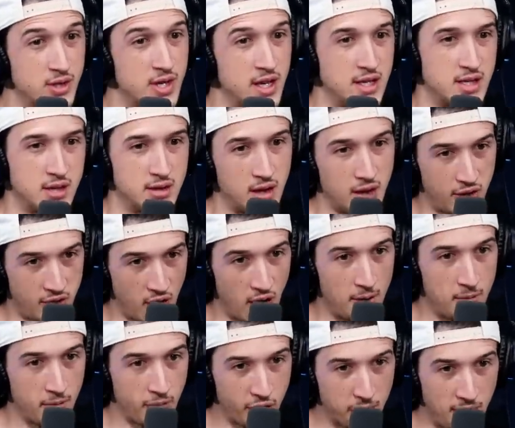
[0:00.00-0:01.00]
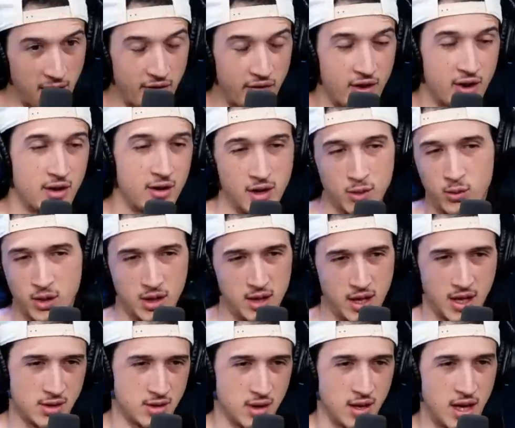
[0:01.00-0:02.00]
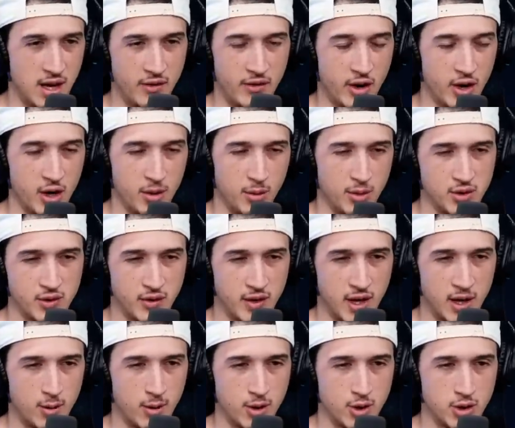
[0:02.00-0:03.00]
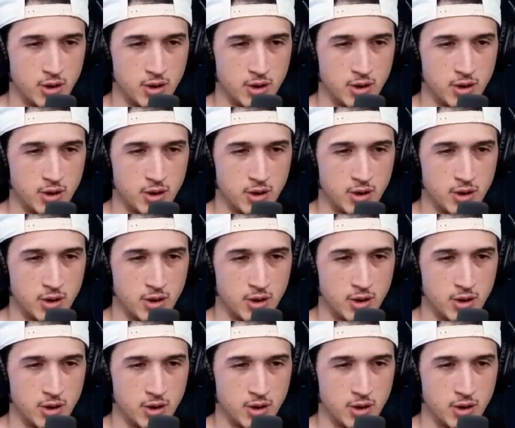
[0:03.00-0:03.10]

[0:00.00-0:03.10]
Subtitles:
Is it the thumb for my finger? Like, there's a lot of variables for that question.